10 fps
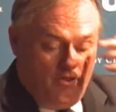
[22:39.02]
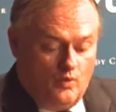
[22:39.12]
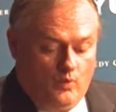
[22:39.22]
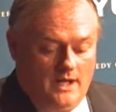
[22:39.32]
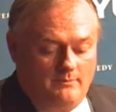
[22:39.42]
The
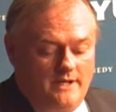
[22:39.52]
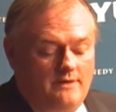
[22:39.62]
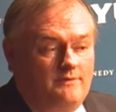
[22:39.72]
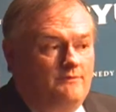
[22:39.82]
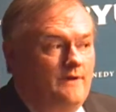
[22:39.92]
one bit
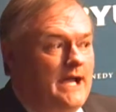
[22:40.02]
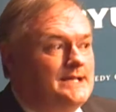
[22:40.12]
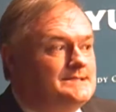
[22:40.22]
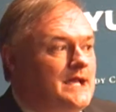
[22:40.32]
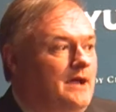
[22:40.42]
of
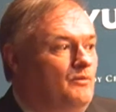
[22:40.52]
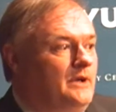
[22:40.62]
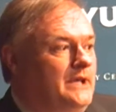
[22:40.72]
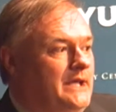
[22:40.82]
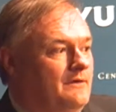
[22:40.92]
advice I
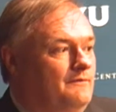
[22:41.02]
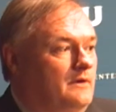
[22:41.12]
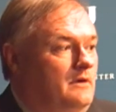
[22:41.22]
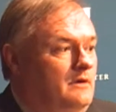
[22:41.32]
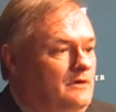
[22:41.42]
would give
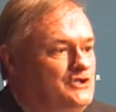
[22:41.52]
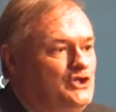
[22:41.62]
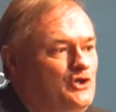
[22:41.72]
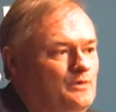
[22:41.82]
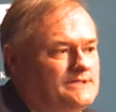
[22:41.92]
to
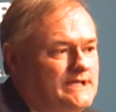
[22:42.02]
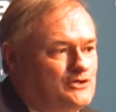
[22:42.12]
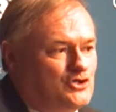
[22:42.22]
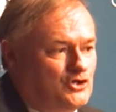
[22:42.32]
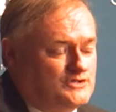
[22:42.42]
you as
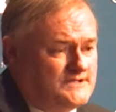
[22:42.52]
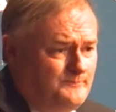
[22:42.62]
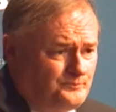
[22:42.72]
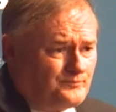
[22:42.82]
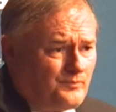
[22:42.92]
interns,
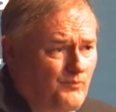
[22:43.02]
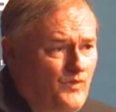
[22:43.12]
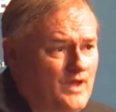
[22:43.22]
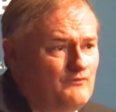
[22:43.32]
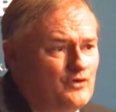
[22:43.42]

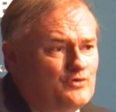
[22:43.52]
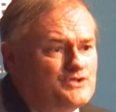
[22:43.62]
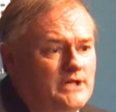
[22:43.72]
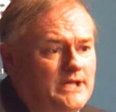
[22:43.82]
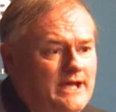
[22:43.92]
if you're
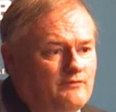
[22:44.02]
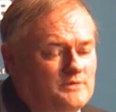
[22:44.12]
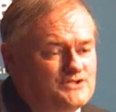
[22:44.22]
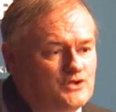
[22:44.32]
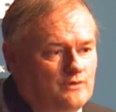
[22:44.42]
interested in
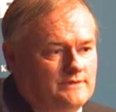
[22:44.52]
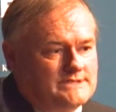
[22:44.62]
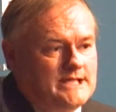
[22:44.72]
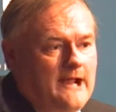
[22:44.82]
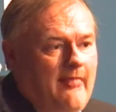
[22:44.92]
government
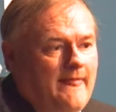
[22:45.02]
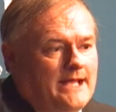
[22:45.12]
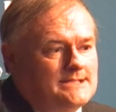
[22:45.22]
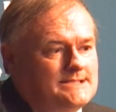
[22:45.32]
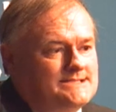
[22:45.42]
service,
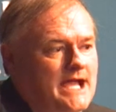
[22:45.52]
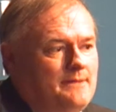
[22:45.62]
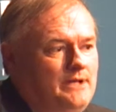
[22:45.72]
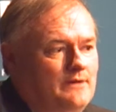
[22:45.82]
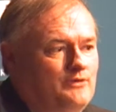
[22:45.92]
is the
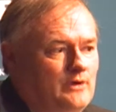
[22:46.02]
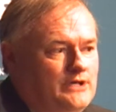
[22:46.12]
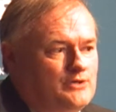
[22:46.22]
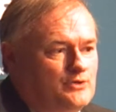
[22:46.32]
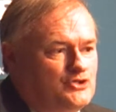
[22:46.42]
timing of your
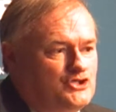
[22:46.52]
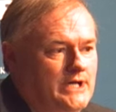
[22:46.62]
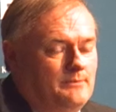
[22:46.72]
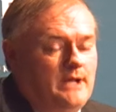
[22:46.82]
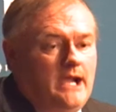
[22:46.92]

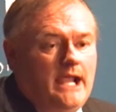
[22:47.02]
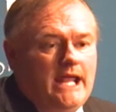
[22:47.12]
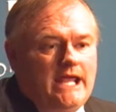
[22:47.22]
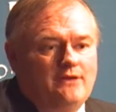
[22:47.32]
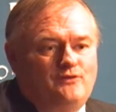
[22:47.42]
internship.
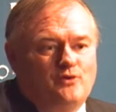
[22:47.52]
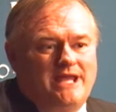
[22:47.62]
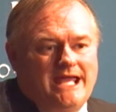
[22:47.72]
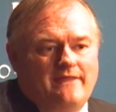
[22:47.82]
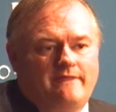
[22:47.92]
If you
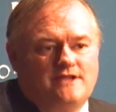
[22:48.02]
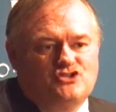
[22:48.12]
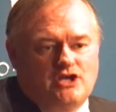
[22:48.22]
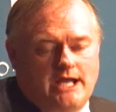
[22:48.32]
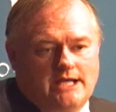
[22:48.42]
get the
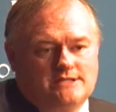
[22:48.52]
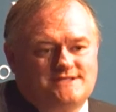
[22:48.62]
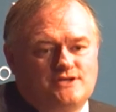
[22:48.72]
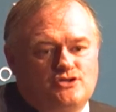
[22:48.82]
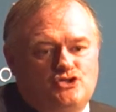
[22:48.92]

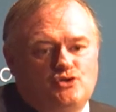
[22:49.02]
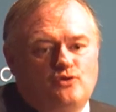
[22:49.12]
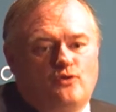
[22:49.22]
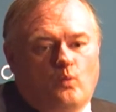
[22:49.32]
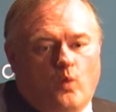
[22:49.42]
chance, do
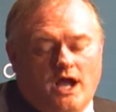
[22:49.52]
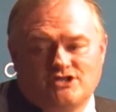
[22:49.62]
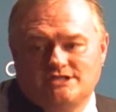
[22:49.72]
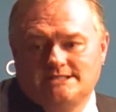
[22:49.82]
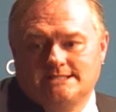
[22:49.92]
the
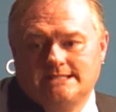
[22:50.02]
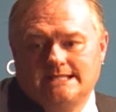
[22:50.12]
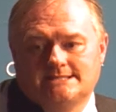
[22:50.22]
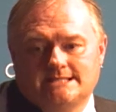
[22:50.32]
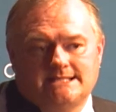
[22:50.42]
Washington,
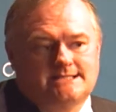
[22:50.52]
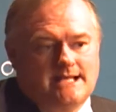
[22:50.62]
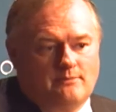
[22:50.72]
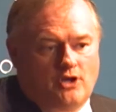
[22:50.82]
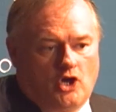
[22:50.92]
D.C.
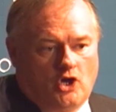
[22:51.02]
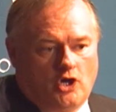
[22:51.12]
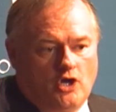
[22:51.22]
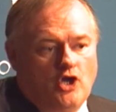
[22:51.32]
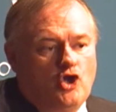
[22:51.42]

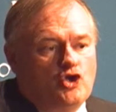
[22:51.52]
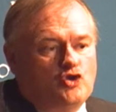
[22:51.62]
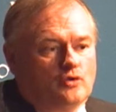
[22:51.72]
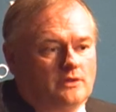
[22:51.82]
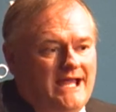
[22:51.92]
seminar
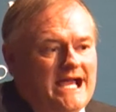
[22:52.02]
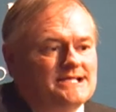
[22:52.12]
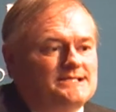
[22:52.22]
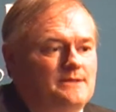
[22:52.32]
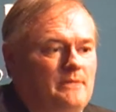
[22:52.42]
your
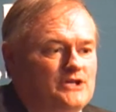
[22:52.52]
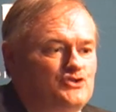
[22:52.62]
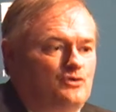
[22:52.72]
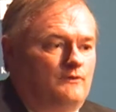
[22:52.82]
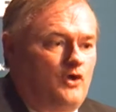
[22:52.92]
last
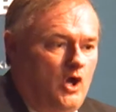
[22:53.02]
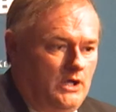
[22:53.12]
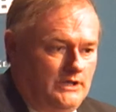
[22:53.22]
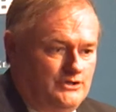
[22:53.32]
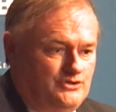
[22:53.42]
semester of
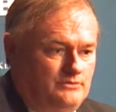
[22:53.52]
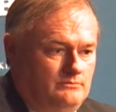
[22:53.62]
college.